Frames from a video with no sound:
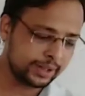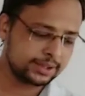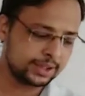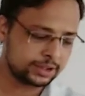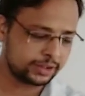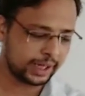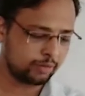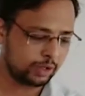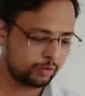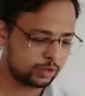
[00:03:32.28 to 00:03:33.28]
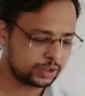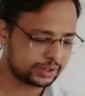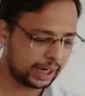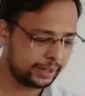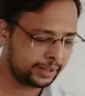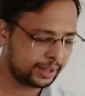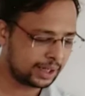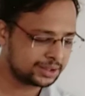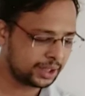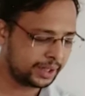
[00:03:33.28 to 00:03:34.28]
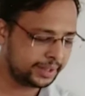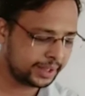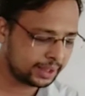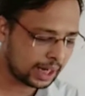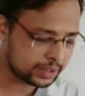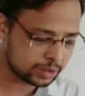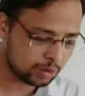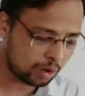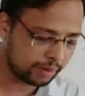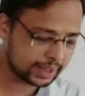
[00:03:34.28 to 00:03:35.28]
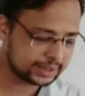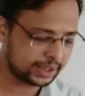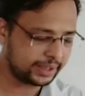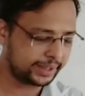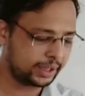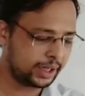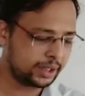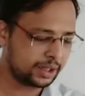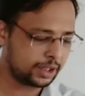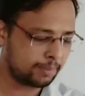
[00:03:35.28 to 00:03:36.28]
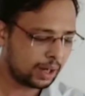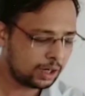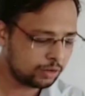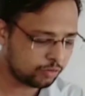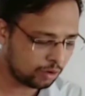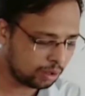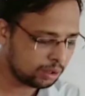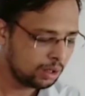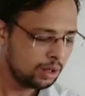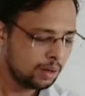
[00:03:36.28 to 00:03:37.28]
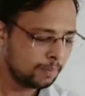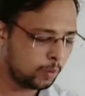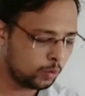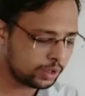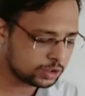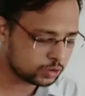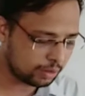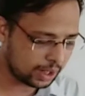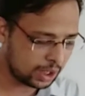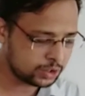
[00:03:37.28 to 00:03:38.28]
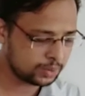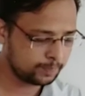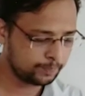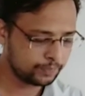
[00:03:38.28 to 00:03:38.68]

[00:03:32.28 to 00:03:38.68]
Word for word: 26th January was decided as the Indian National Congress had declared a demand for Purna Swaraj